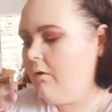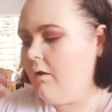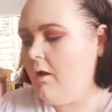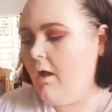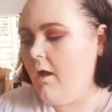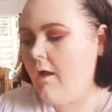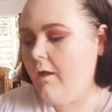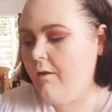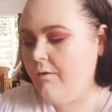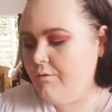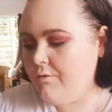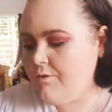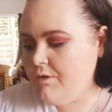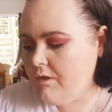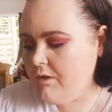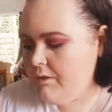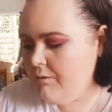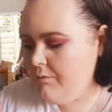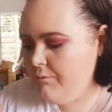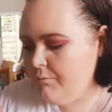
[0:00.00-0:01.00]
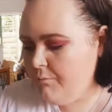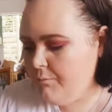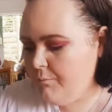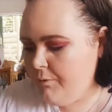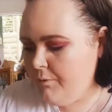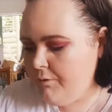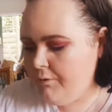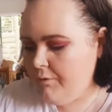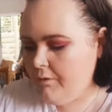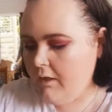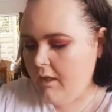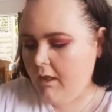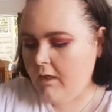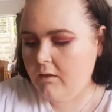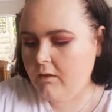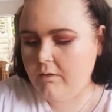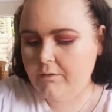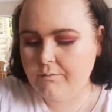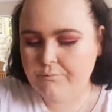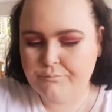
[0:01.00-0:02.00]
I usually will put
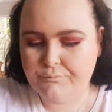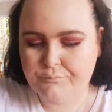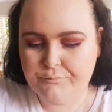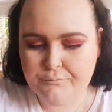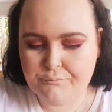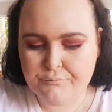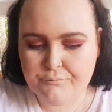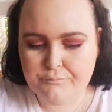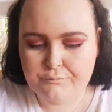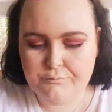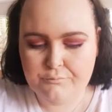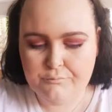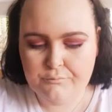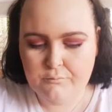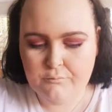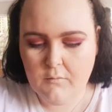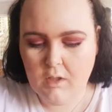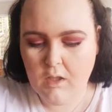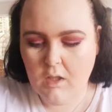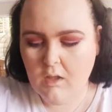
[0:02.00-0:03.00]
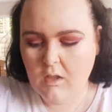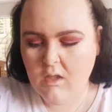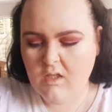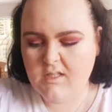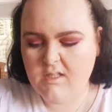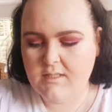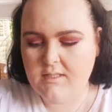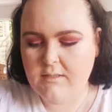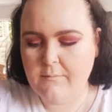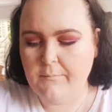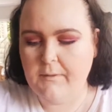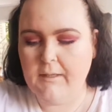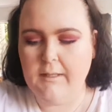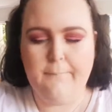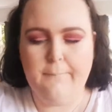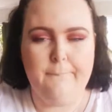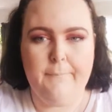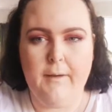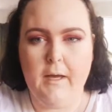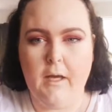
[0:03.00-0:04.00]
like just some lip
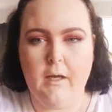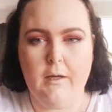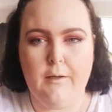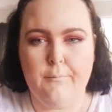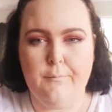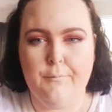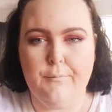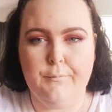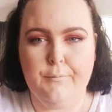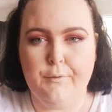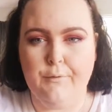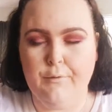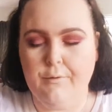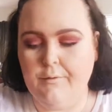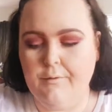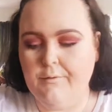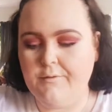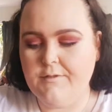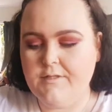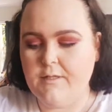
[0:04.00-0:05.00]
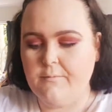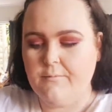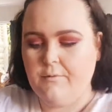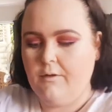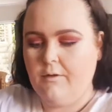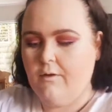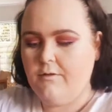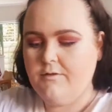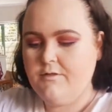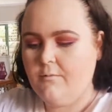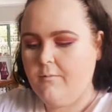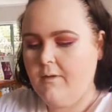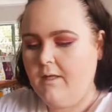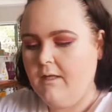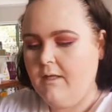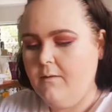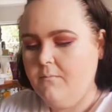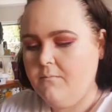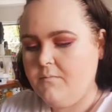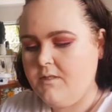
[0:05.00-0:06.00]
balm or some gloss on my
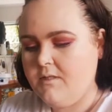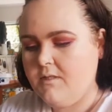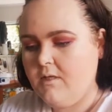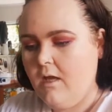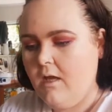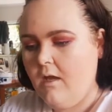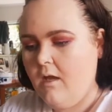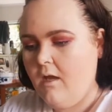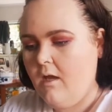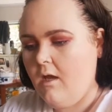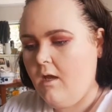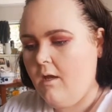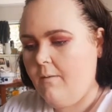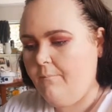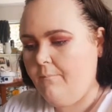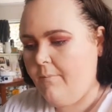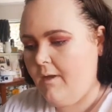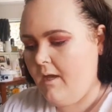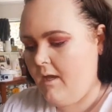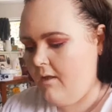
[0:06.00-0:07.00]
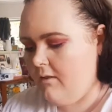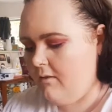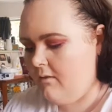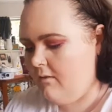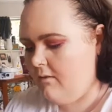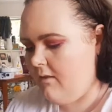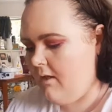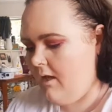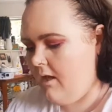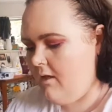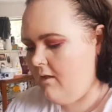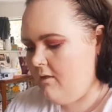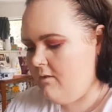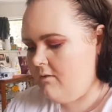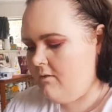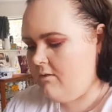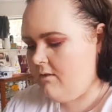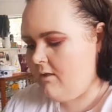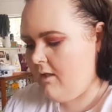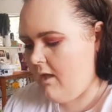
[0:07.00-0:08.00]
lips, but that is
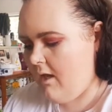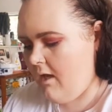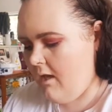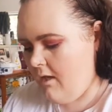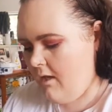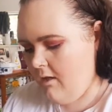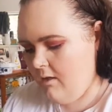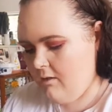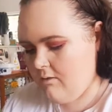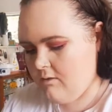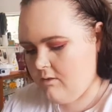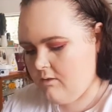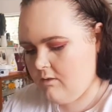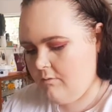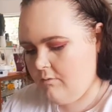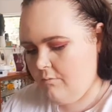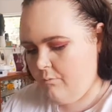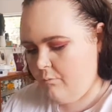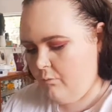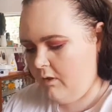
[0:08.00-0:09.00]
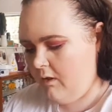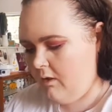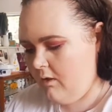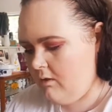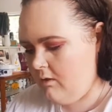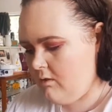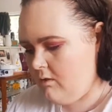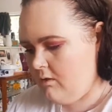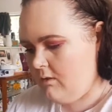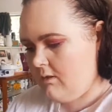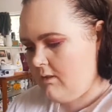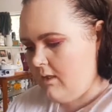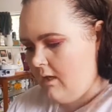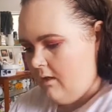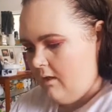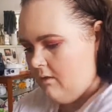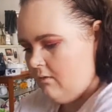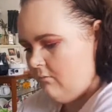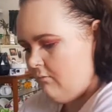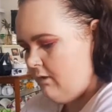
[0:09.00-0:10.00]
that. We are
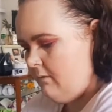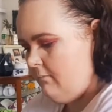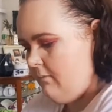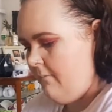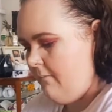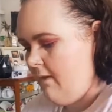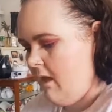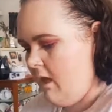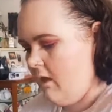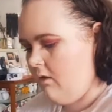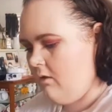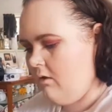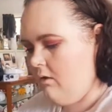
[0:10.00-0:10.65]
done with my makeup.